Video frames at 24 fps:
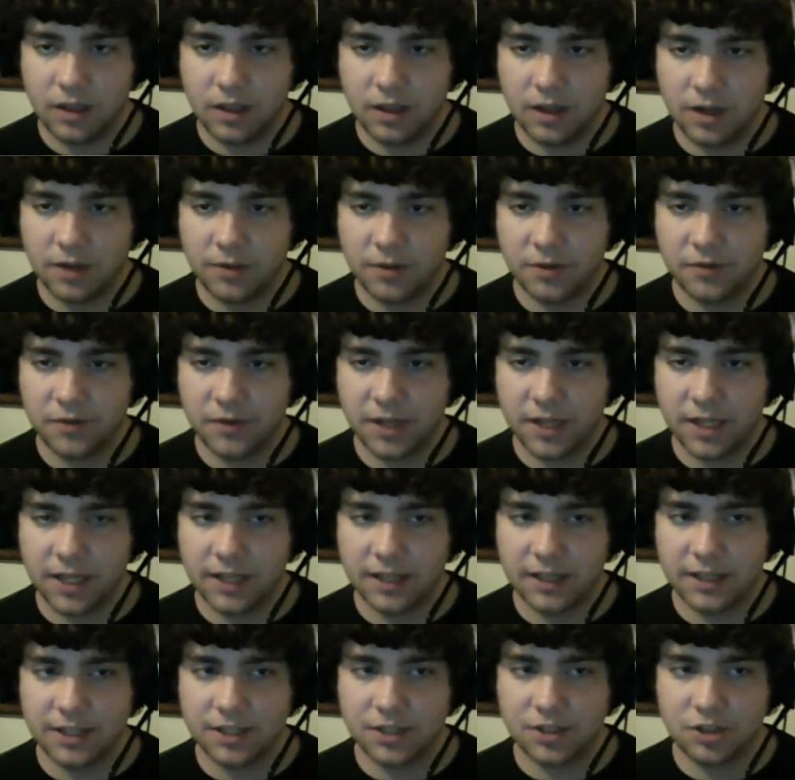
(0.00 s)
I wonder if we could get
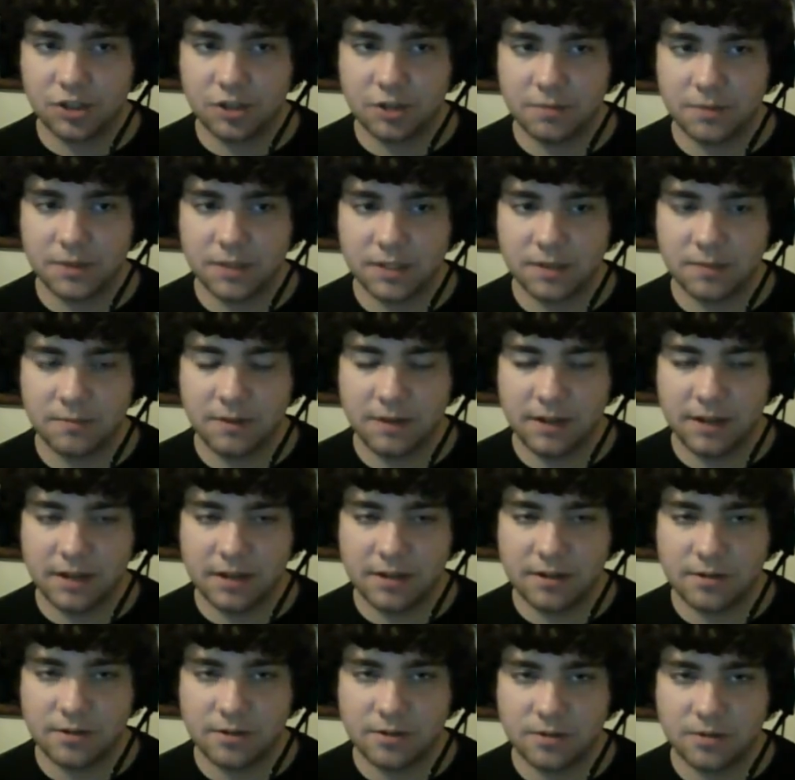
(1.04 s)
these troops
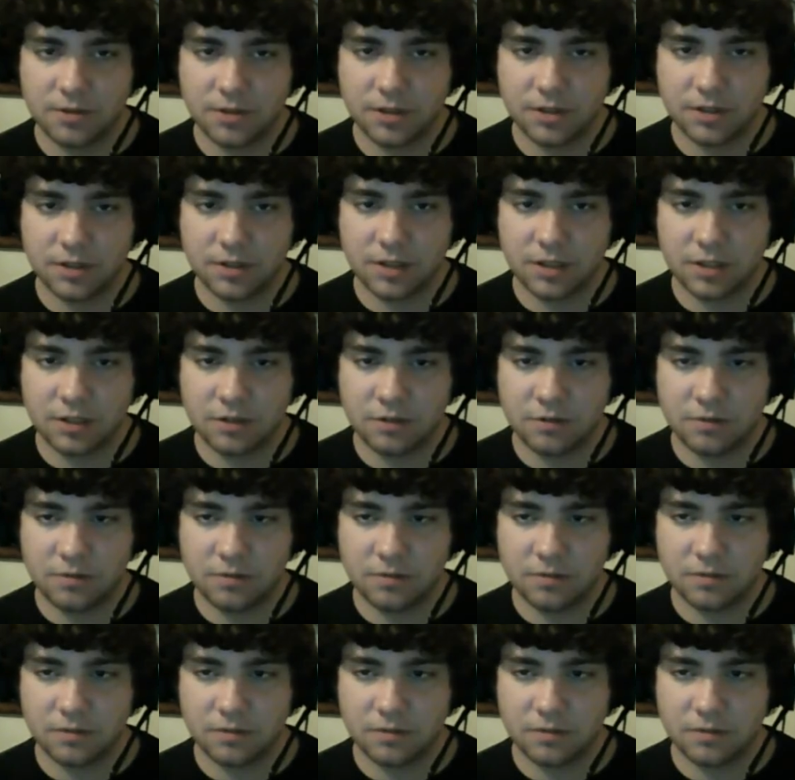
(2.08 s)
somehow to the new...